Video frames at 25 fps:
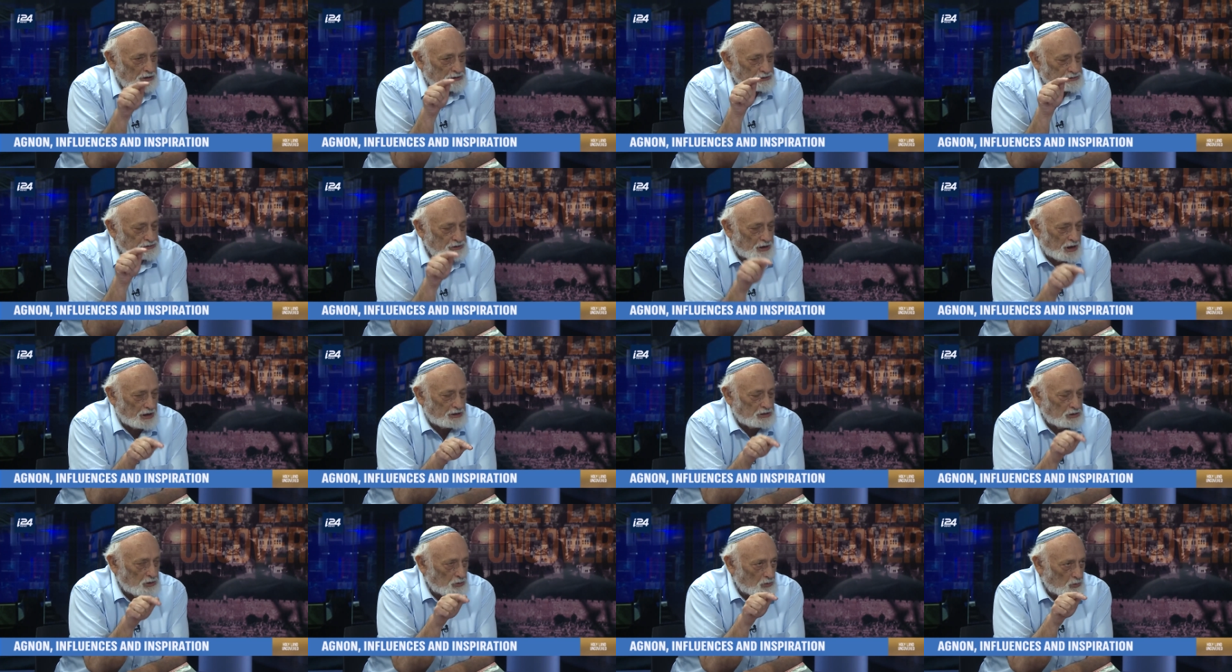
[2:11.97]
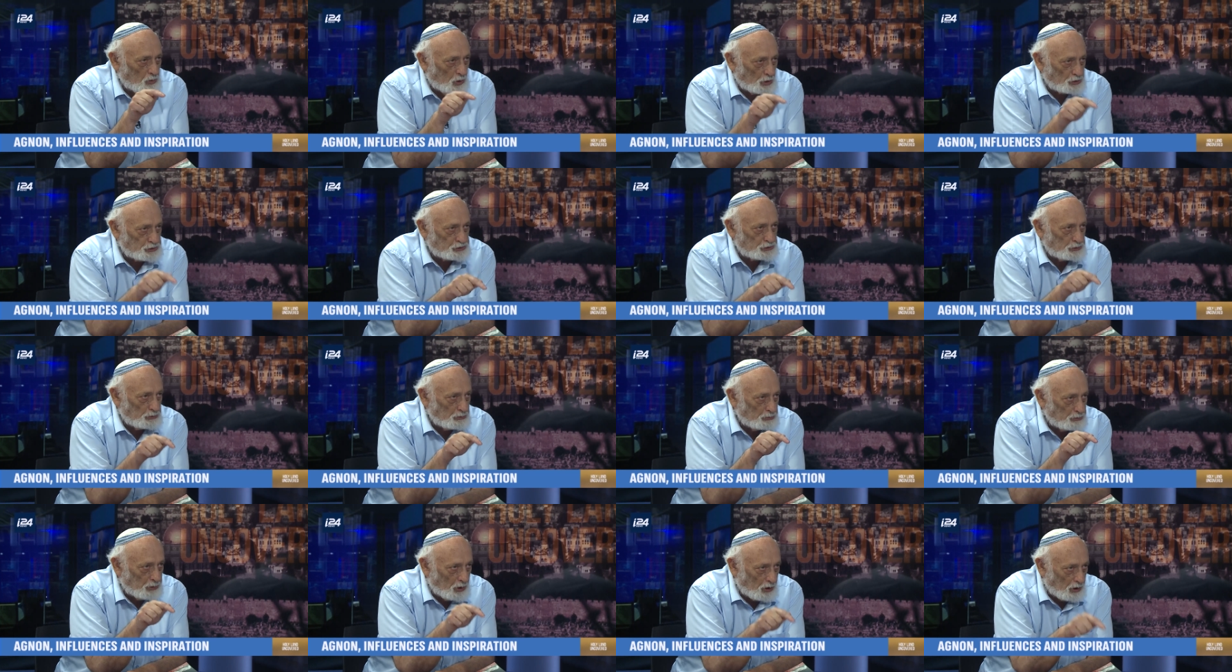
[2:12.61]
that he was
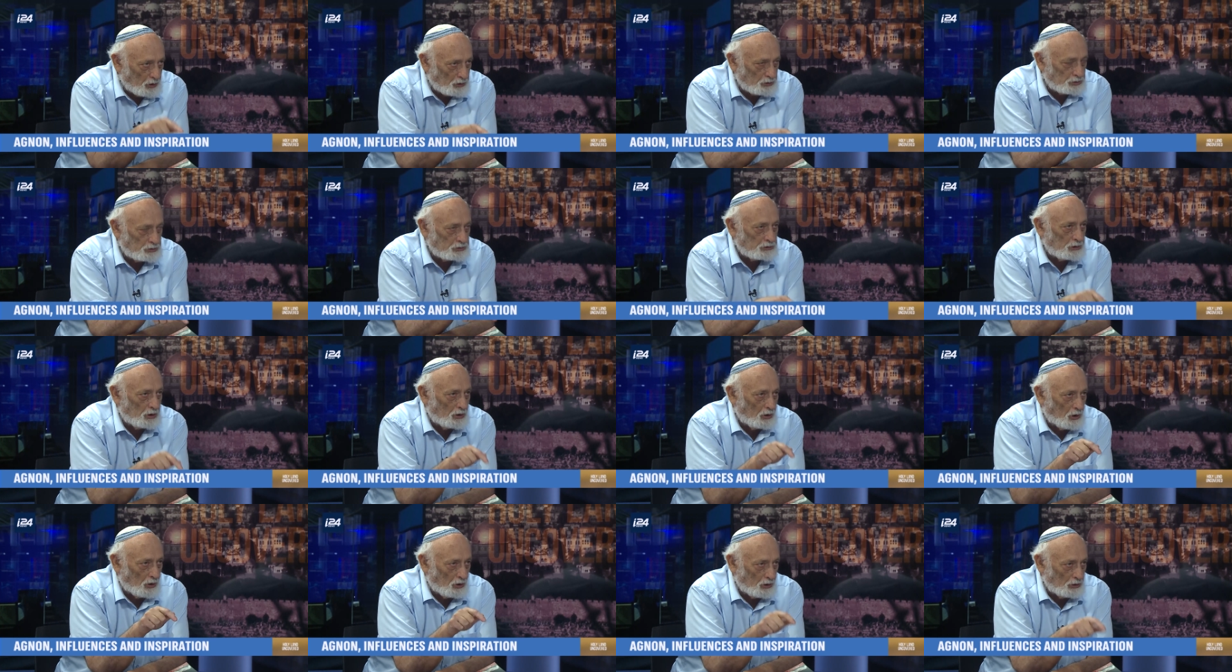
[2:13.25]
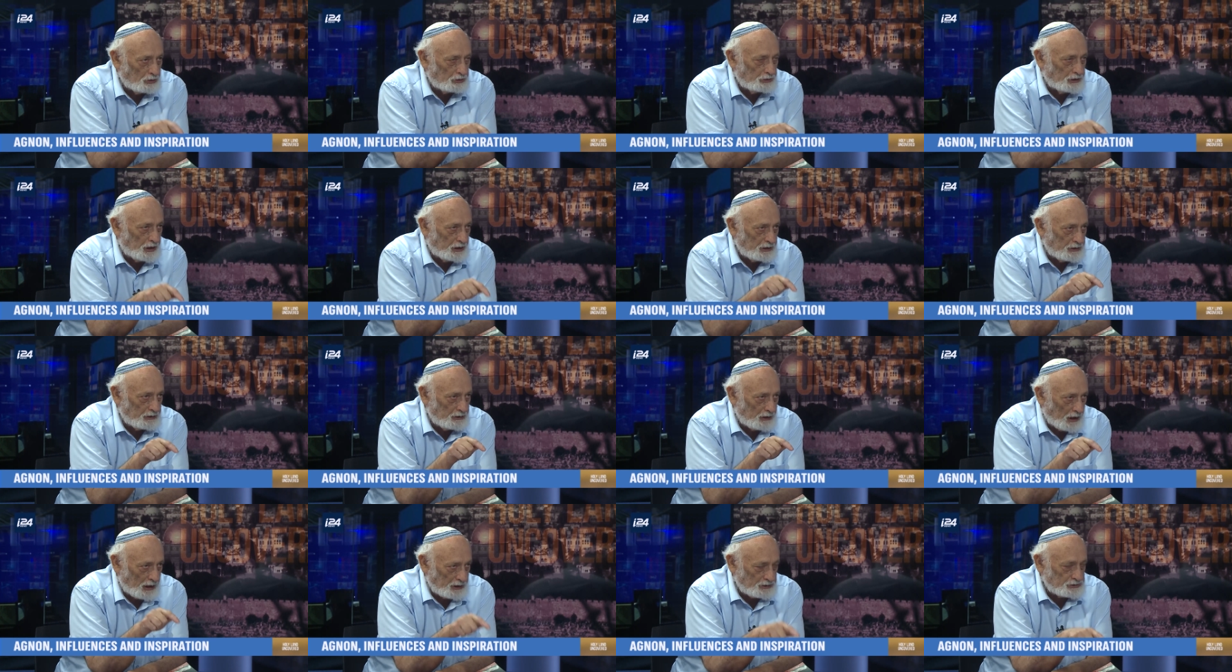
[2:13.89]
born on the
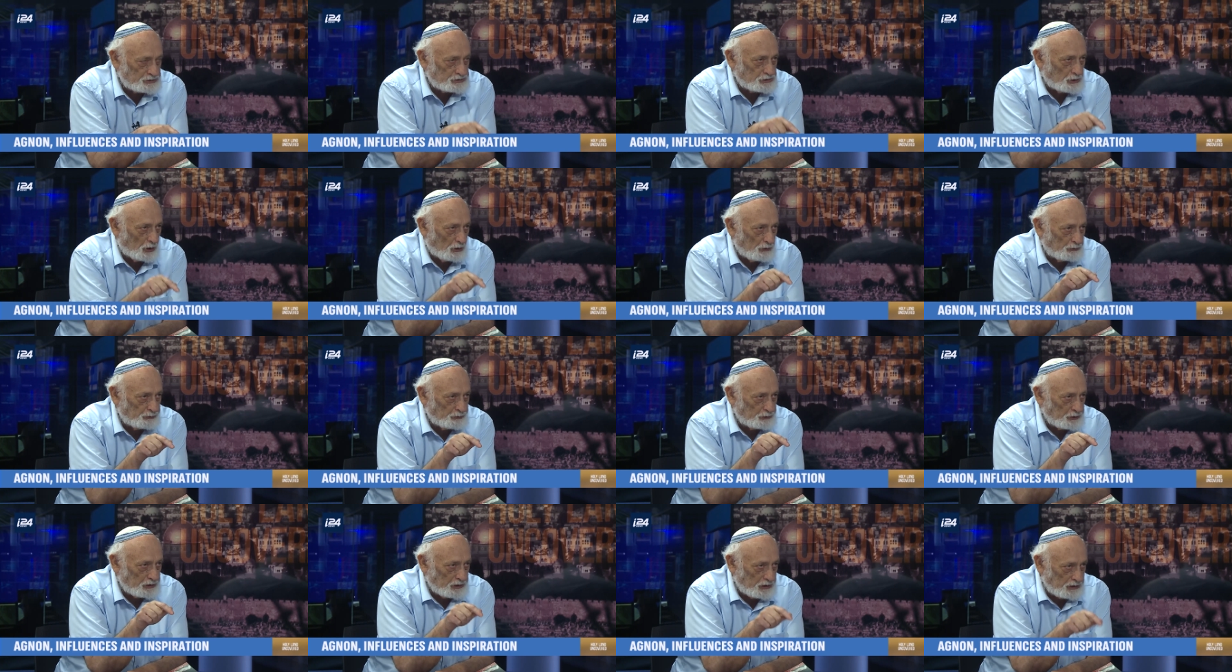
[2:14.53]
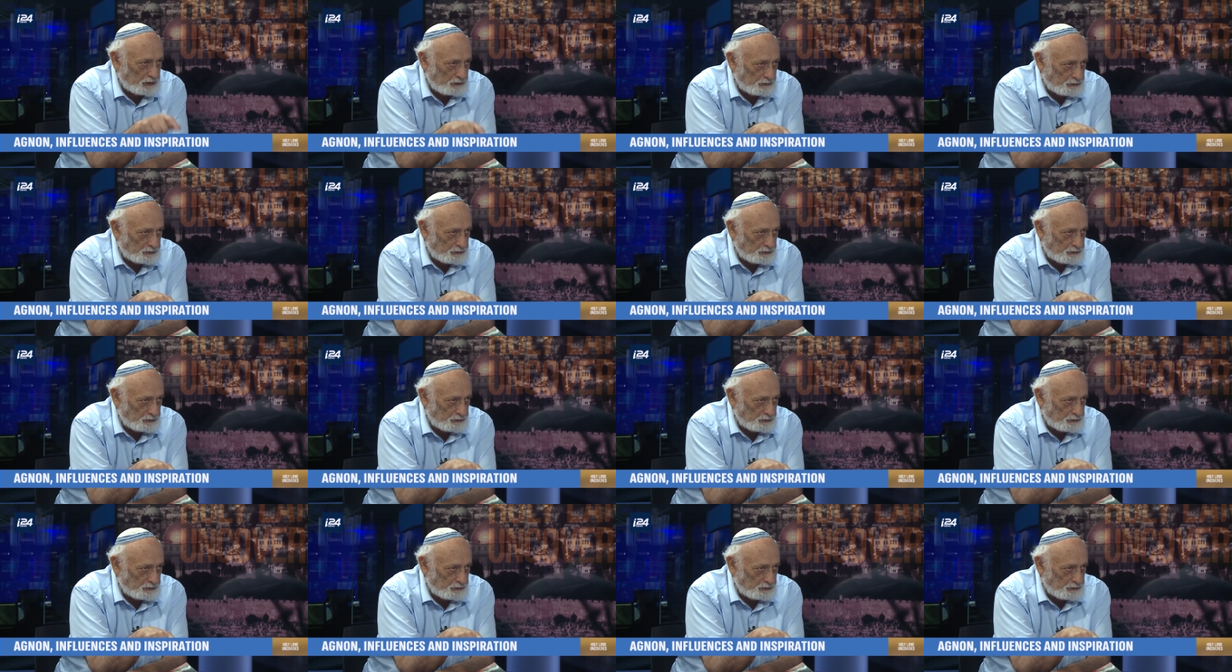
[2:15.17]
9th of Eve.